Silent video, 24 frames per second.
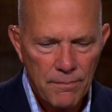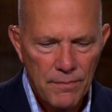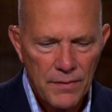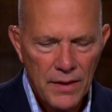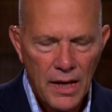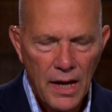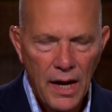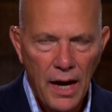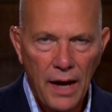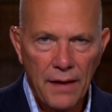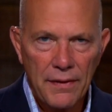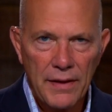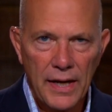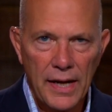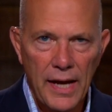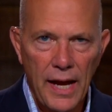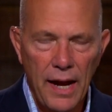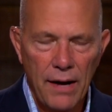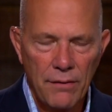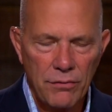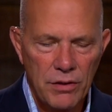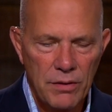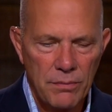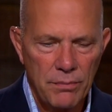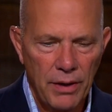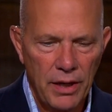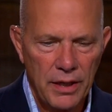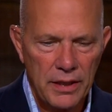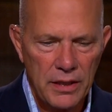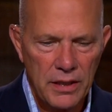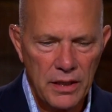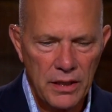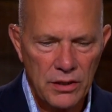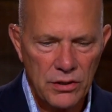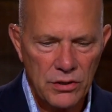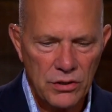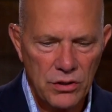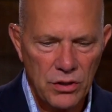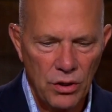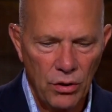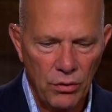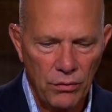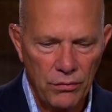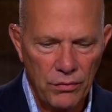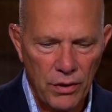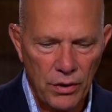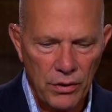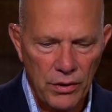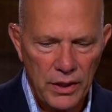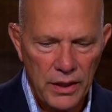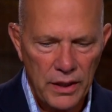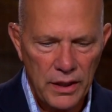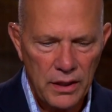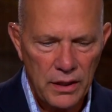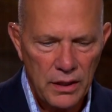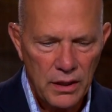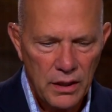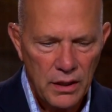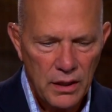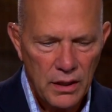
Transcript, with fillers: I think everybody is still very